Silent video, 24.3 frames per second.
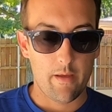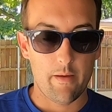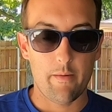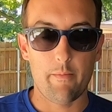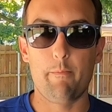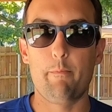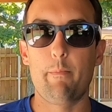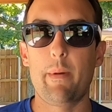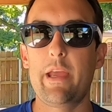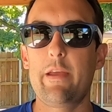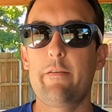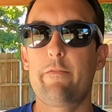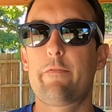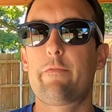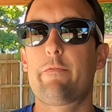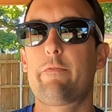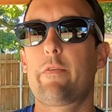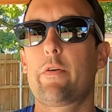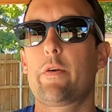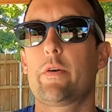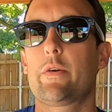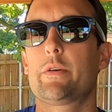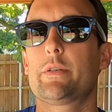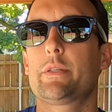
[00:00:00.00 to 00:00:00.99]
May
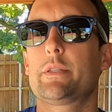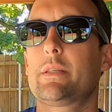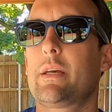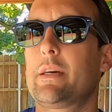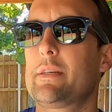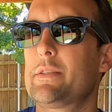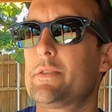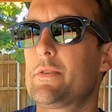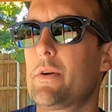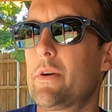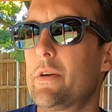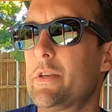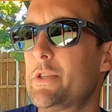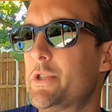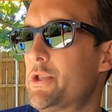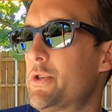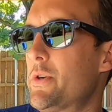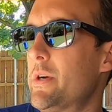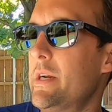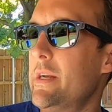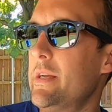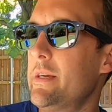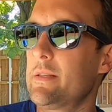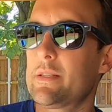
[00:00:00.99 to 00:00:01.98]
1st, I started
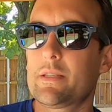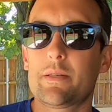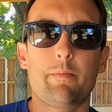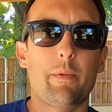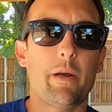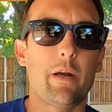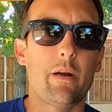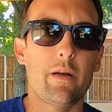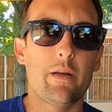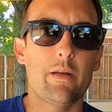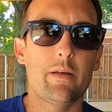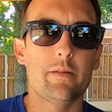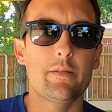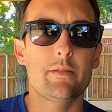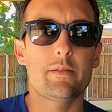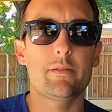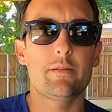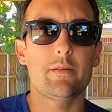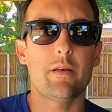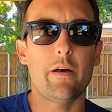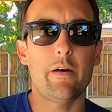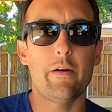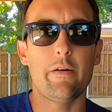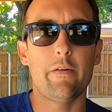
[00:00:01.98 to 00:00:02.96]
treating some
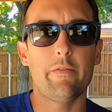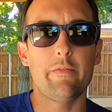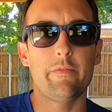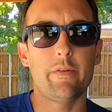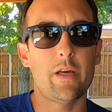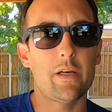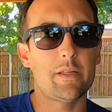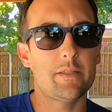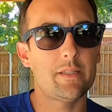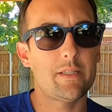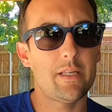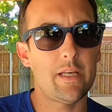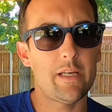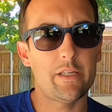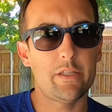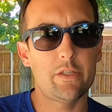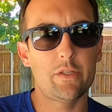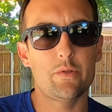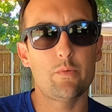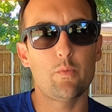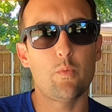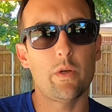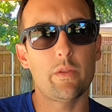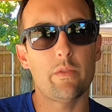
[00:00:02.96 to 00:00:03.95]
areas of
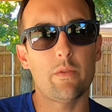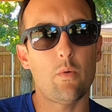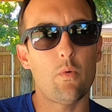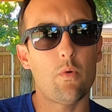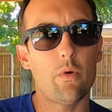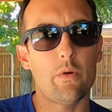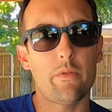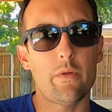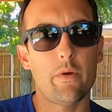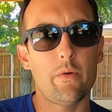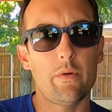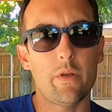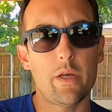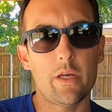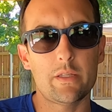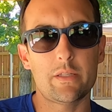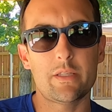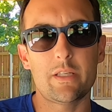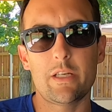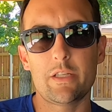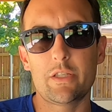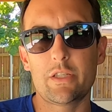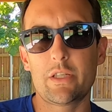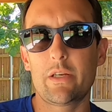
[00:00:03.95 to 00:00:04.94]
nutsedge with the Ortho
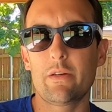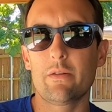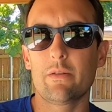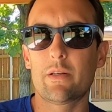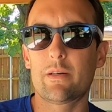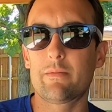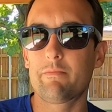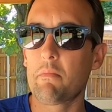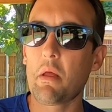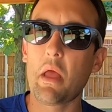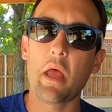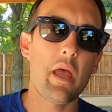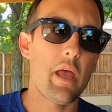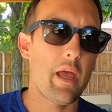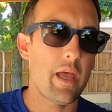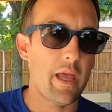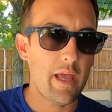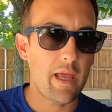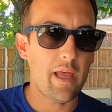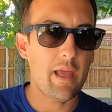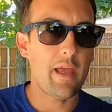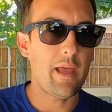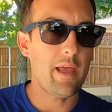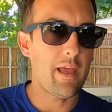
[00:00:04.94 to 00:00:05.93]
nutsedge killer.
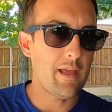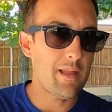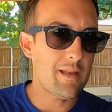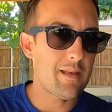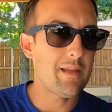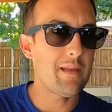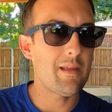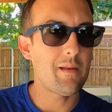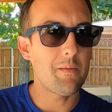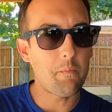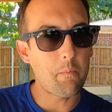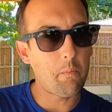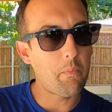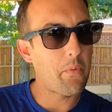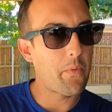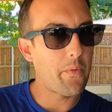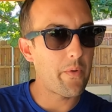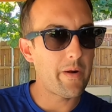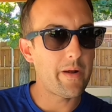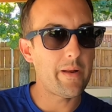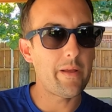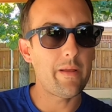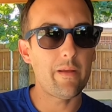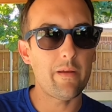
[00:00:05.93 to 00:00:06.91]
It did
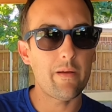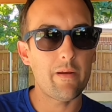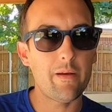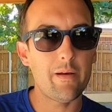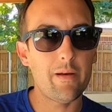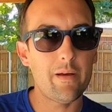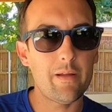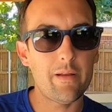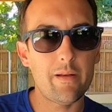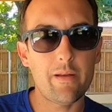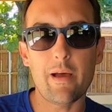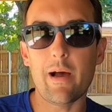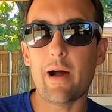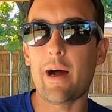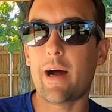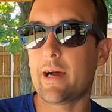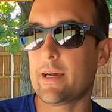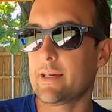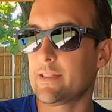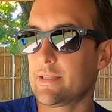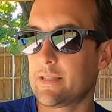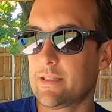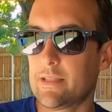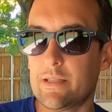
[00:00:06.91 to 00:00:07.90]
pretty good. I
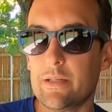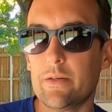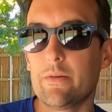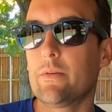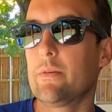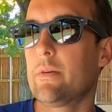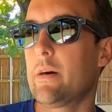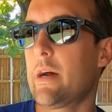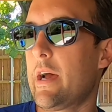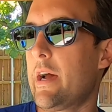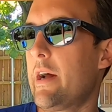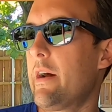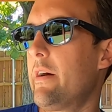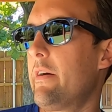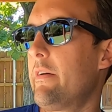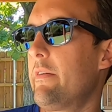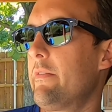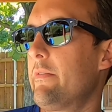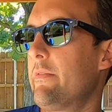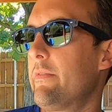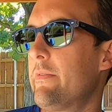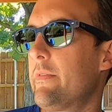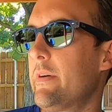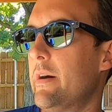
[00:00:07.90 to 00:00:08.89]
still have
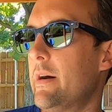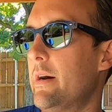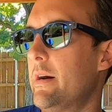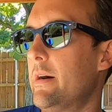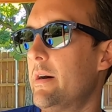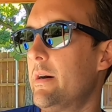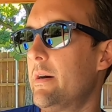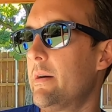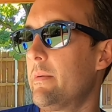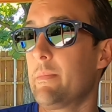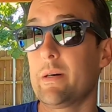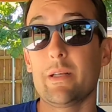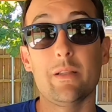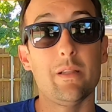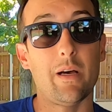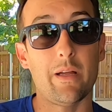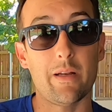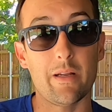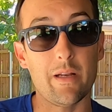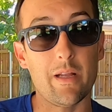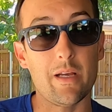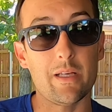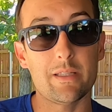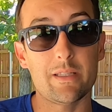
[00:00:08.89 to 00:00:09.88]
a lot
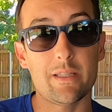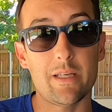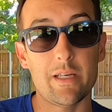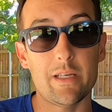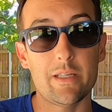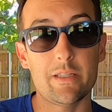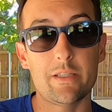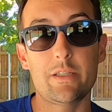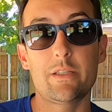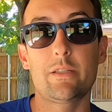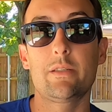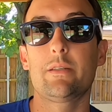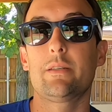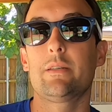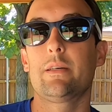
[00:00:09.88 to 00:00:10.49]
of nutsedge